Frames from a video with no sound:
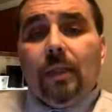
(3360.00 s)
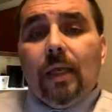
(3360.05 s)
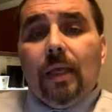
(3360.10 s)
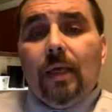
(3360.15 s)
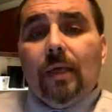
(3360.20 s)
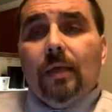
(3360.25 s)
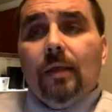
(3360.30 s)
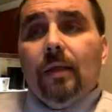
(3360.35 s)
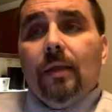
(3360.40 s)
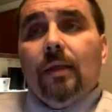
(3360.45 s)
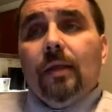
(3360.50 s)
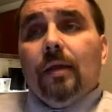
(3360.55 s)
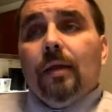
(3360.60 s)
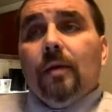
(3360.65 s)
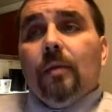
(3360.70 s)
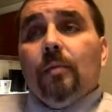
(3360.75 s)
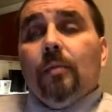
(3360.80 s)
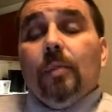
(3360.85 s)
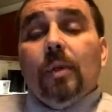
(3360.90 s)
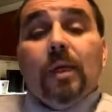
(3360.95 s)
that.
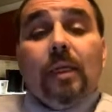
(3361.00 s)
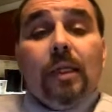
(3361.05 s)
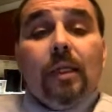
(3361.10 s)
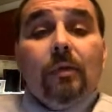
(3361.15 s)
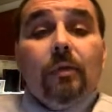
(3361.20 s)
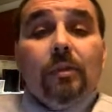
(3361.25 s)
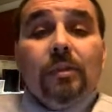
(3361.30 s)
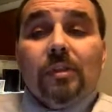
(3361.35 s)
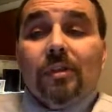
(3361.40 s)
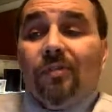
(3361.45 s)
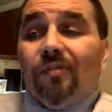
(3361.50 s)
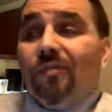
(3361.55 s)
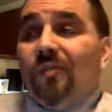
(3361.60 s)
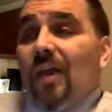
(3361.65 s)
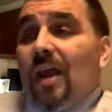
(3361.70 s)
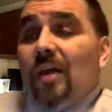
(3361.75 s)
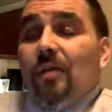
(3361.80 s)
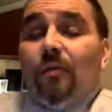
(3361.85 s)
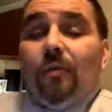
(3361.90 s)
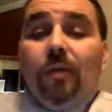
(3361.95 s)
But he was a
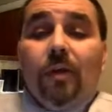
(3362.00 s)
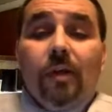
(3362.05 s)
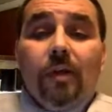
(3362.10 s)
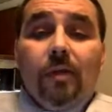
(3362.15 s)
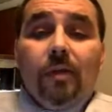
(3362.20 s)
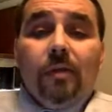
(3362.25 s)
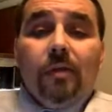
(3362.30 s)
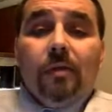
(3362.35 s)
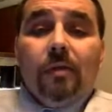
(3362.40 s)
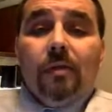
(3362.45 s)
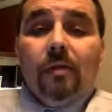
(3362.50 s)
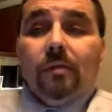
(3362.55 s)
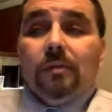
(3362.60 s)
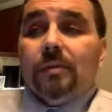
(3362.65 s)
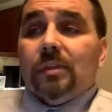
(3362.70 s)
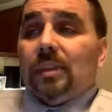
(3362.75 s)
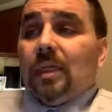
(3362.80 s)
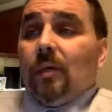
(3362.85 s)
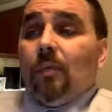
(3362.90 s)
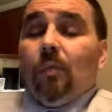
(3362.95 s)
favorite.
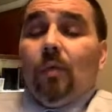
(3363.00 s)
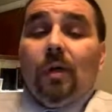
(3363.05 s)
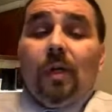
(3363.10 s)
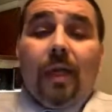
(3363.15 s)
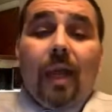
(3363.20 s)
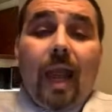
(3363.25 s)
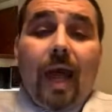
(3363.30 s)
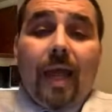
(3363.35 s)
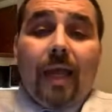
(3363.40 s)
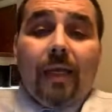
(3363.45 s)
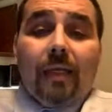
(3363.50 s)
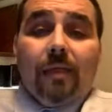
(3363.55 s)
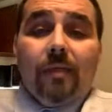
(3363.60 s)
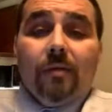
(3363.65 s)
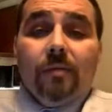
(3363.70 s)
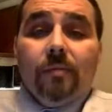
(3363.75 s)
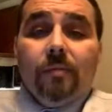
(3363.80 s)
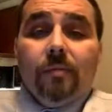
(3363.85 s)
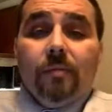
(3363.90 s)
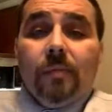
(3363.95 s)
Someone liked
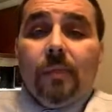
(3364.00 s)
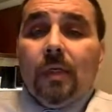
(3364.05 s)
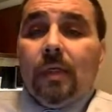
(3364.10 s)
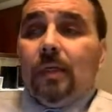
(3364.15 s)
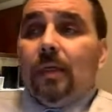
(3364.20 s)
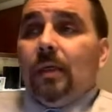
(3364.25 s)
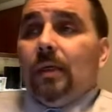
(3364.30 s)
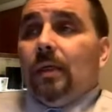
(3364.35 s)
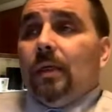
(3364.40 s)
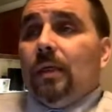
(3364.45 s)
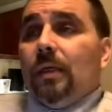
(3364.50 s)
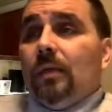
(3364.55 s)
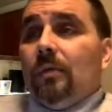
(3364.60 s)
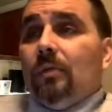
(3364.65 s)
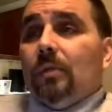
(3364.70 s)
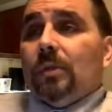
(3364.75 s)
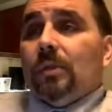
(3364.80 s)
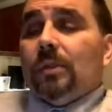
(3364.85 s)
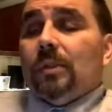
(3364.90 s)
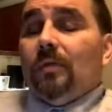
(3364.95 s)
him. He
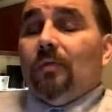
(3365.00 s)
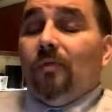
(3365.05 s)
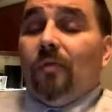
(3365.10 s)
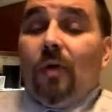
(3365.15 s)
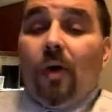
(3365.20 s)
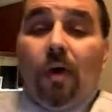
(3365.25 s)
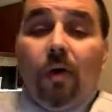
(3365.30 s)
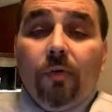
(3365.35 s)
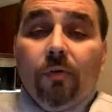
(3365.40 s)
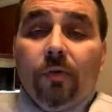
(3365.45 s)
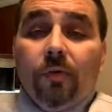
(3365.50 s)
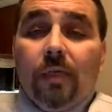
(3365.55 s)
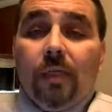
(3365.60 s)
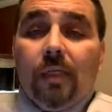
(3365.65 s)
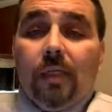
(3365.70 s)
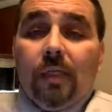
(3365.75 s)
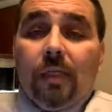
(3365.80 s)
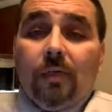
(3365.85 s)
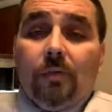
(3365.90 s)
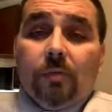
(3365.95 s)
was involved
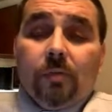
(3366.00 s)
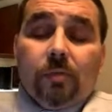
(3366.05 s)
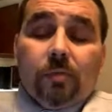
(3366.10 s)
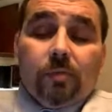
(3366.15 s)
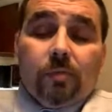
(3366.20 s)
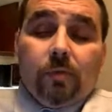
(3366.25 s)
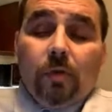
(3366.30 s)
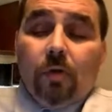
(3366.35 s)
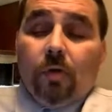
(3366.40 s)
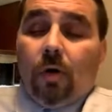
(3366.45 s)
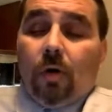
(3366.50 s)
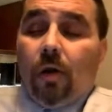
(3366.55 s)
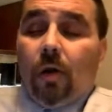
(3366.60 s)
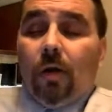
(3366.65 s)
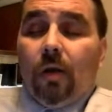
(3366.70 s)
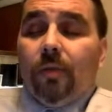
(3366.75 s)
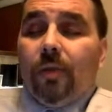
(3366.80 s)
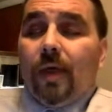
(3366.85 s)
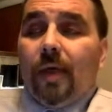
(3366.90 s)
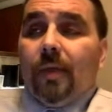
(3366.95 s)
in it. He was,
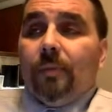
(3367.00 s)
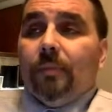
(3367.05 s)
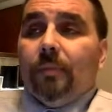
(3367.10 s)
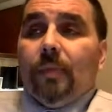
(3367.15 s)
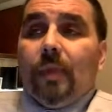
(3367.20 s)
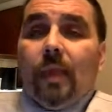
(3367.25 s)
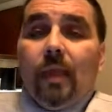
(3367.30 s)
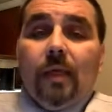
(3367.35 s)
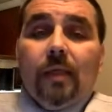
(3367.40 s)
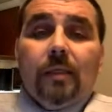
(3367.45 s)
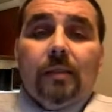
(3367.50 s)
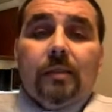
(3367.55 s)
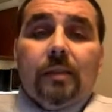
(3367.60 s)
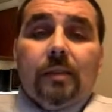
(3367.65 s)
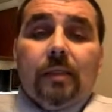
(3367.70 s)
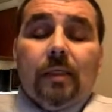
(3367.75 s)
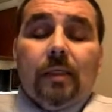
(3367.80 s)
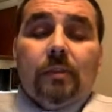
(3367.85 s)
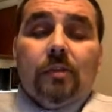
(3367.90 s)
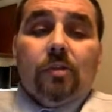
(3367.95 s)
all of that things,
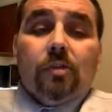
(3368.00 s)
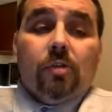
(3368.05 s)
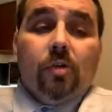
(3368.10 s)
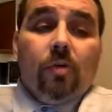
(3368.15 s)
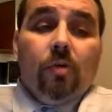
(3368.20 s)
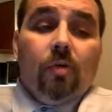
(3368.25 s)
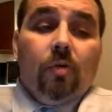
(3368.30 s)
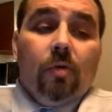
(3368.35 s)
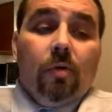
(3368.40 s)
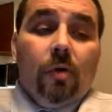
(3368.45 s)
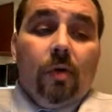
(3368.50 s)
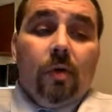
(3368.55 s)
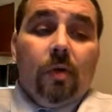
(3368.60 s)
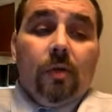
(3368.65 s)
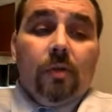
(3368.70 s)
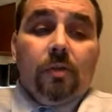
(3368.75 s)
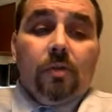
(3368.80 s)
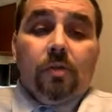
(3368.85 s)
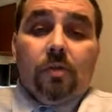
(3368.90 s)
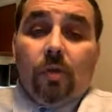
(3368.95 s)
and so
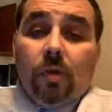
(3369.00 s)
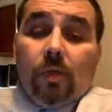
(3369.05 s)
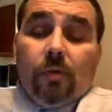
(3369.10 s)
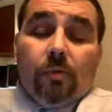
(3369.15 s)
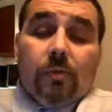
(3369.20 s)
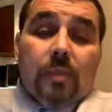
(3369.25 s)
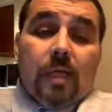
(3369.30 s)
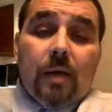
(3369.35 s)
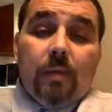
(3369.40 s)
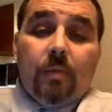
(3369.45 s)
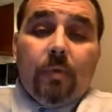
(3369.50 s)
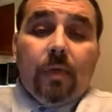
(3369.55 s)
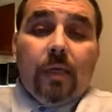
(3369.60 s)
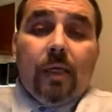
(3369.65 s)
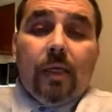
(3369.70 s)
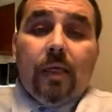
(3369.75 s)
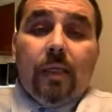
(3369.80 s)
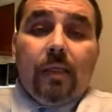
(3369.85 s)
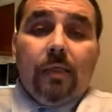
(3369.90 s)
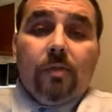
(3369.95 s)
he was able to
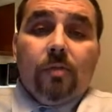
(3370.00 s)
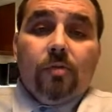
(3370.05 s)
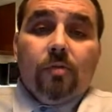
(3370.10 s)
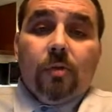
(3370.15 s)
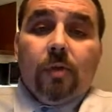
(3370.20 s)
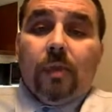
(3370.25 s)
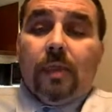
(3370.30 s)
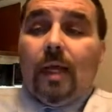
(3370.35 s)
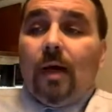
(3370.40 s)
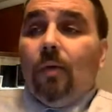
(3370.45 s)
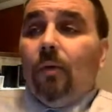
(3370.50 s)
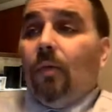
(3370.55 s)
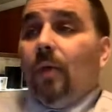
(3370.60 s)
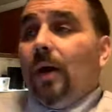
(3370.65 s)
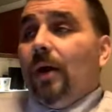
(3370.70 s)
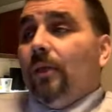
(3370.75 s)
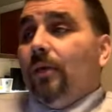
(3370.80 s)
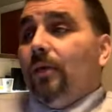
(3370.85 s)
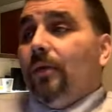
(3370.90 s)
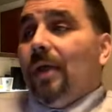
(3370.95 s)
get into it. Now,
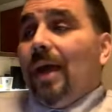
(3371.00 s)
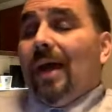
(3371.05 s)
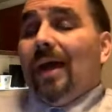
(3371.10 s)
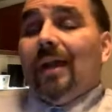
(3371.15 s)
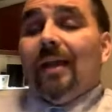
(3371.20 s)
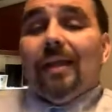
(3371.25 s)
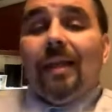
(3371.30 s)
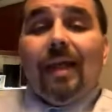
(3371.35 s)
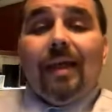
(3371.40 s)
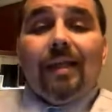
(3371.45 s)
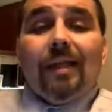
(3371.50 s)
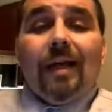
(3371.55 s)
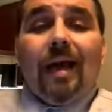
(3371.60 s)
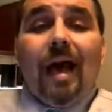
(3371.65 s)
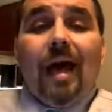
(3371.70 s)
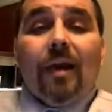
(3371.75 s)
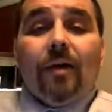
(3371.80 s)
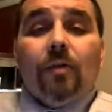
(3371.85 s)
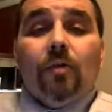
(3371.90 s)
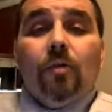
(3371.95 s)
whether that
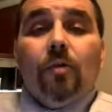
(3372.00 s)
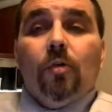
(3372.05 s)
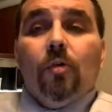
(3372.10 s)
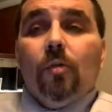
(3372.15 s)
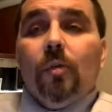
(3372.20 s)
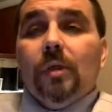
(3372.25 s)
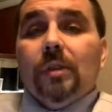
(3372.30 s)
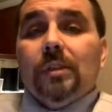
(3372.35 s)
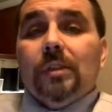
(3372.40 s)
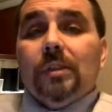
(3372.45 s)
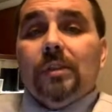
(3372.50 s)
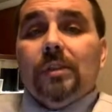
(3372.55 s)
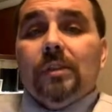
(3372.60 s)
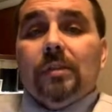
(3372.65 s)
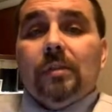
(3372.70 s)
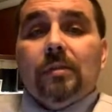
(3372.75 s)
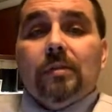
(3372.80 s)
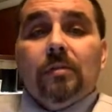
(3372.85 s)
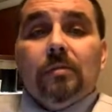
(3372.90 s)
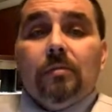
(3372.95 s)
cargo
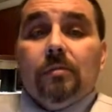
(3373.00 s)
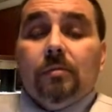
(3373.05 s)
was